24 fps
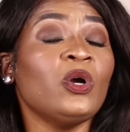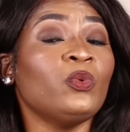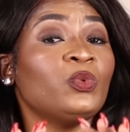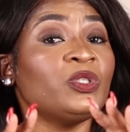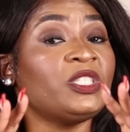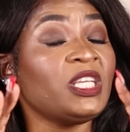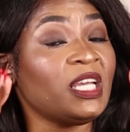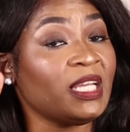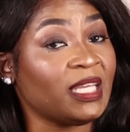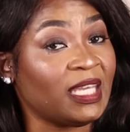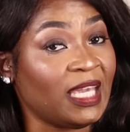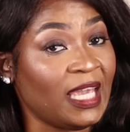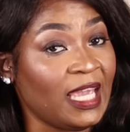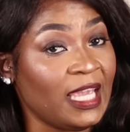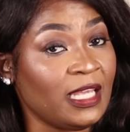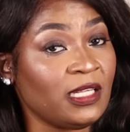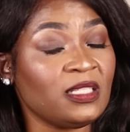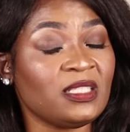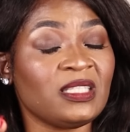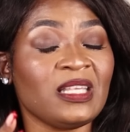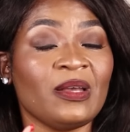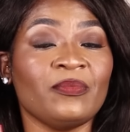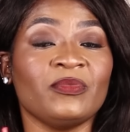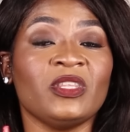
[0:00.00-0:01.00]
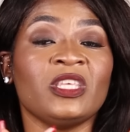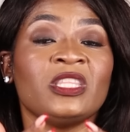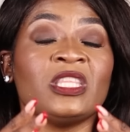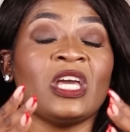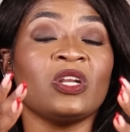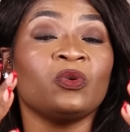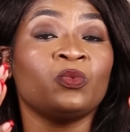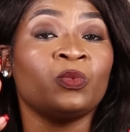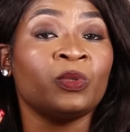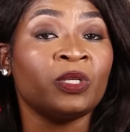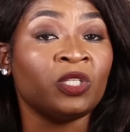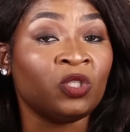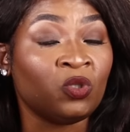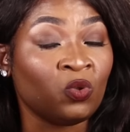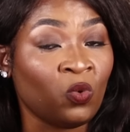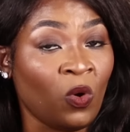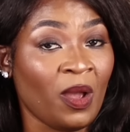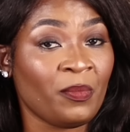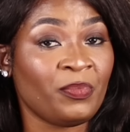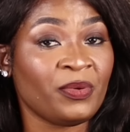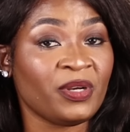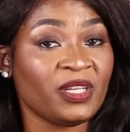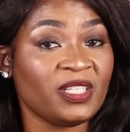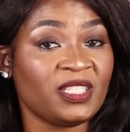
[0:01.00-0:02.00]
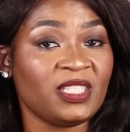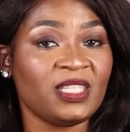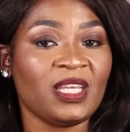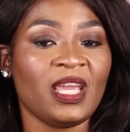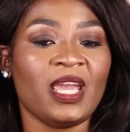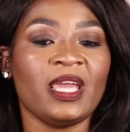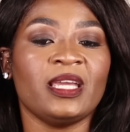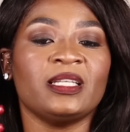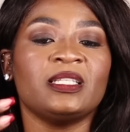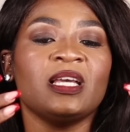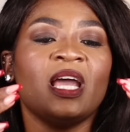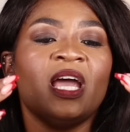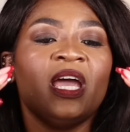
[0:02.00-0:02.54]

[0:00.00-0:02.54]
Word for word: which again is something that we do appreciate.